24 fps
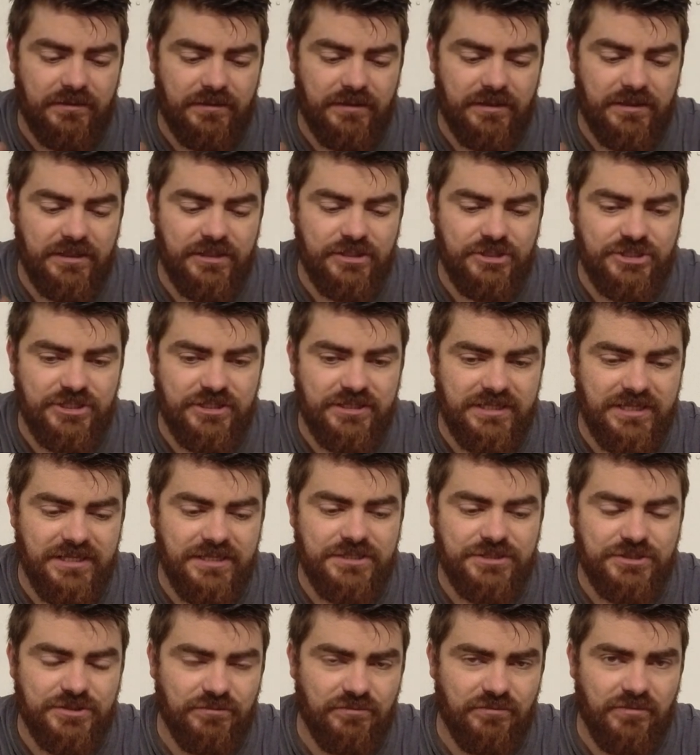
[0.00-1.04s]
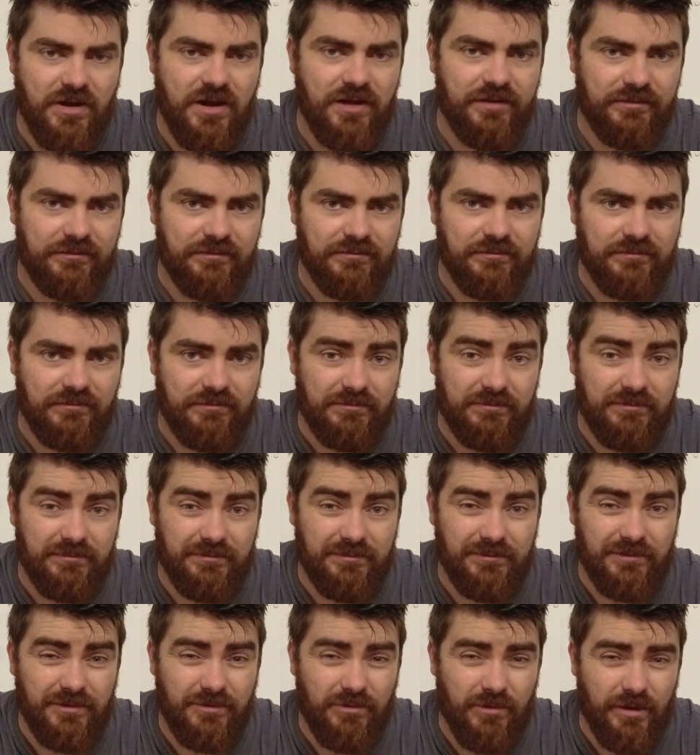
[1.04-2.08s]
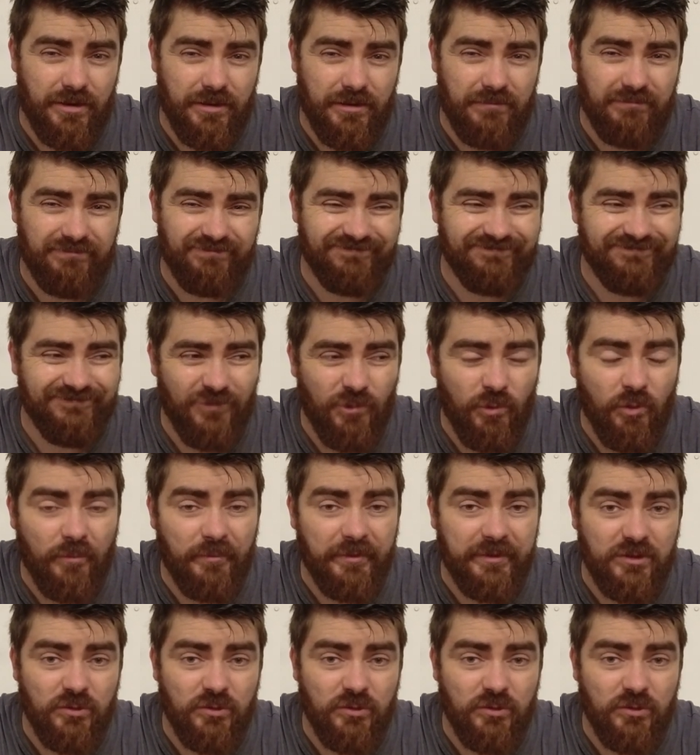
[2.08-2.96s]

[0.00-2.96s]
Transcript: an engine needs to run quite warm,